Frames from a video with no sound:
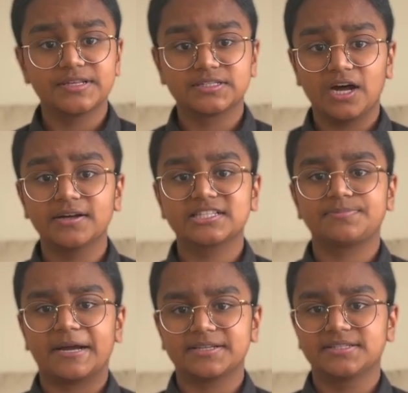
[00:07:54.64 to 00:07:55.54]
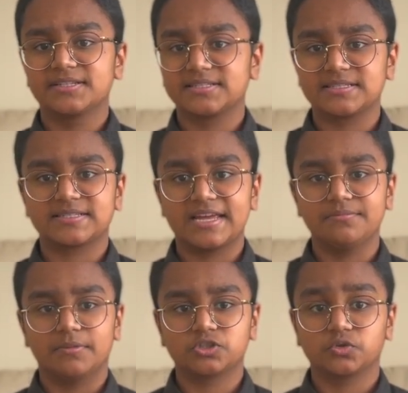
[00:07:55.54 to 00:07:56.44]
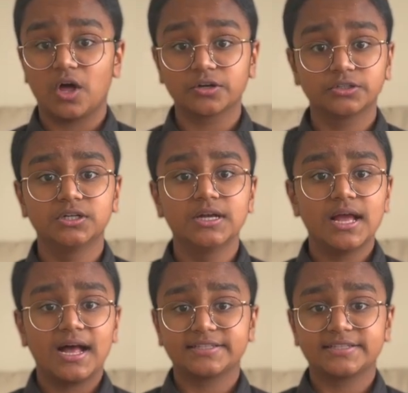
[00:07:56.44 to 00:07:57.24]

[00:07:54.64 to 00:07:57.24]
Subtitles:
is not expected to sustain much longer